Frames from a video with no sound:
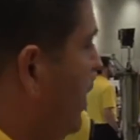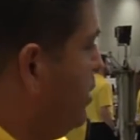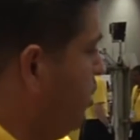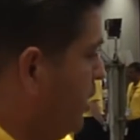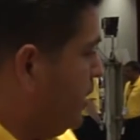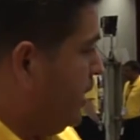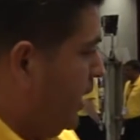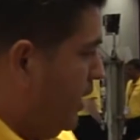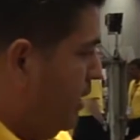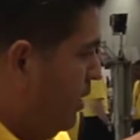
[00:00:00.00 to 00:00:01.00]
As you can
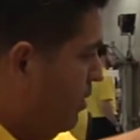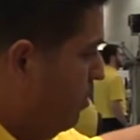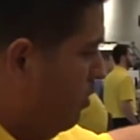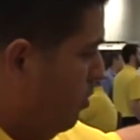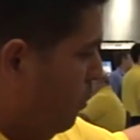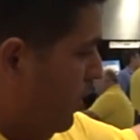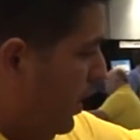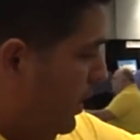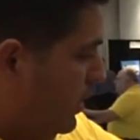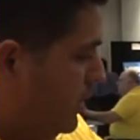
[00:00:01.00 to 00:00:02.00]
see
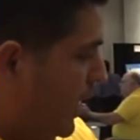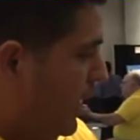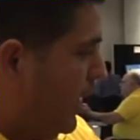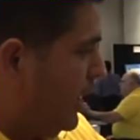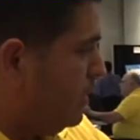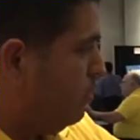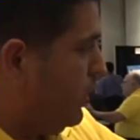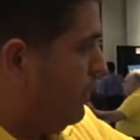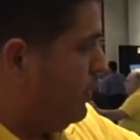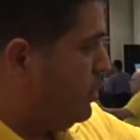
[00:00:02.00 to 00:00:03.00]
in the sight glass,
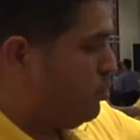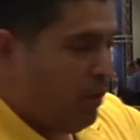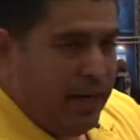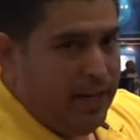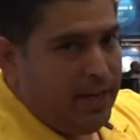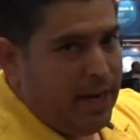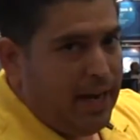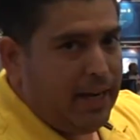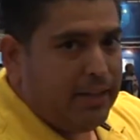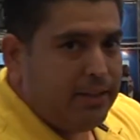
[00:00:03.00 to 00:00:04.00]
we have entrained
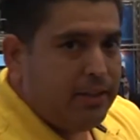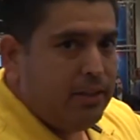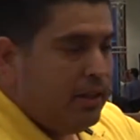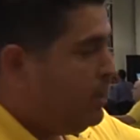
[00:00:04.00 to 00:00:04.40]
gas,